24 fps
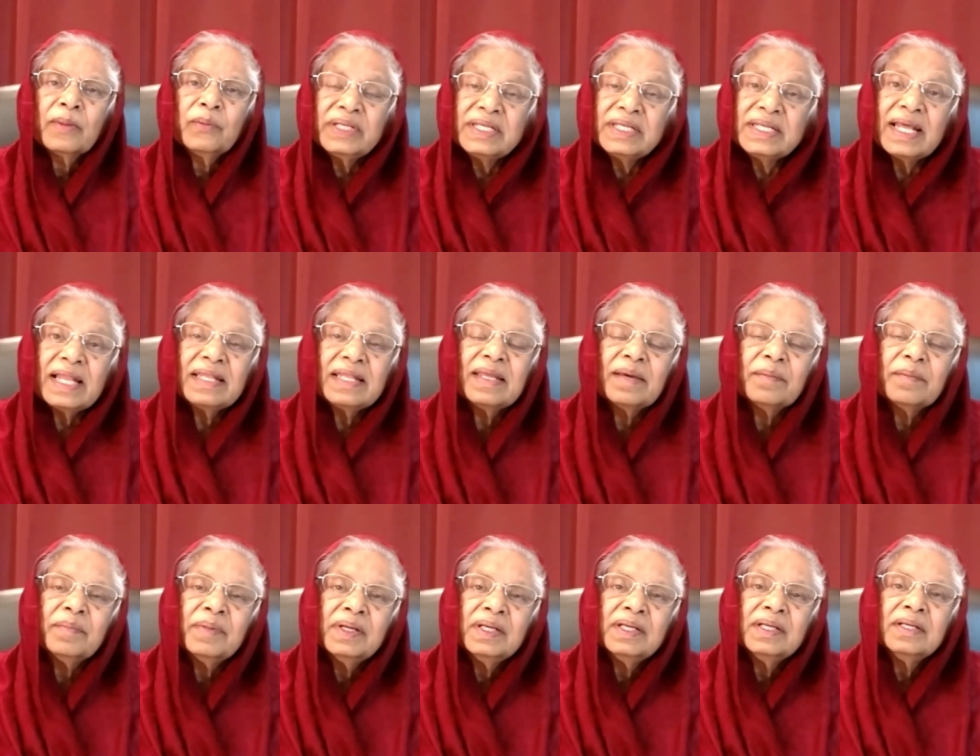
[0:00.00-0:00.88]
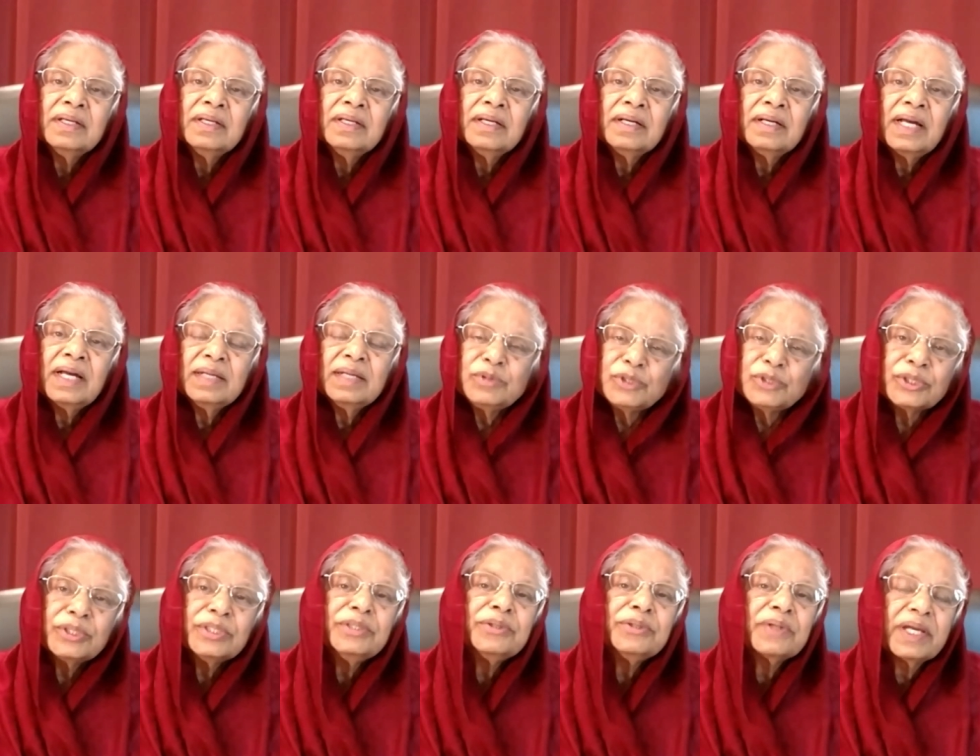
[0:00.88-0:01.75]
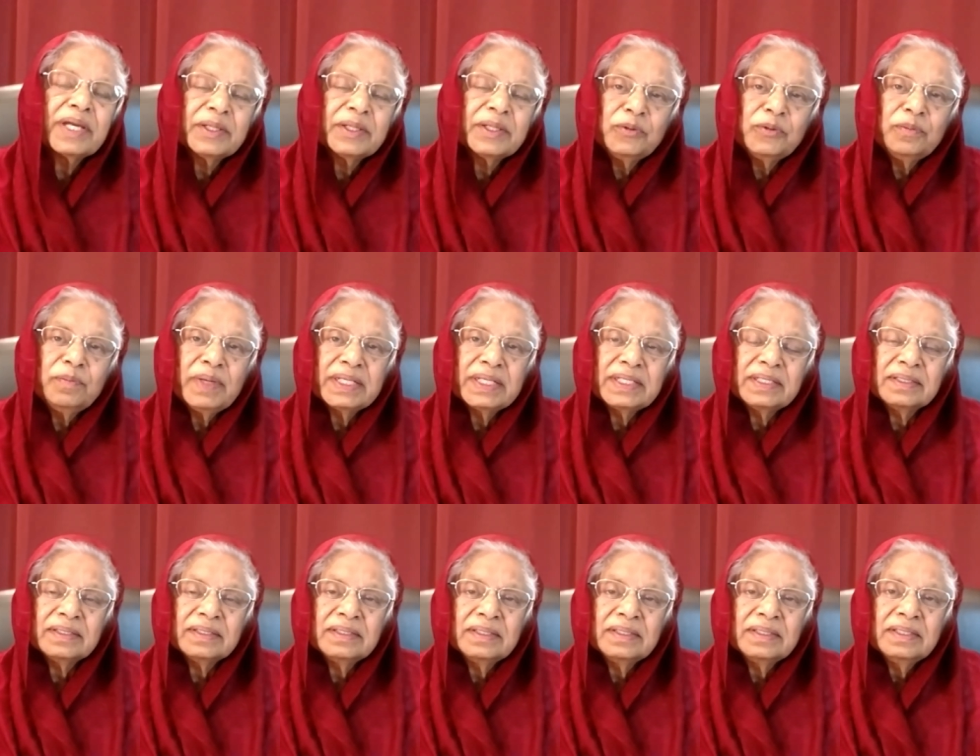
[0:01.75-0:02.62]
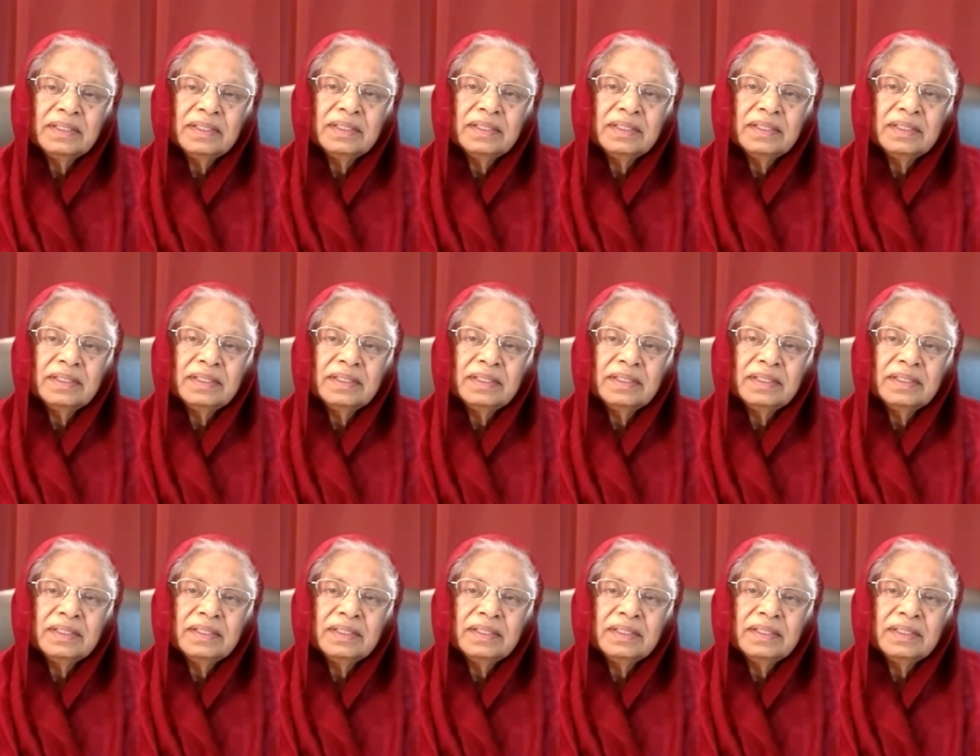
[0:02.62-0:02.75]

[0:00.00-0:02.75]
we tell them, I'm sure you can do better.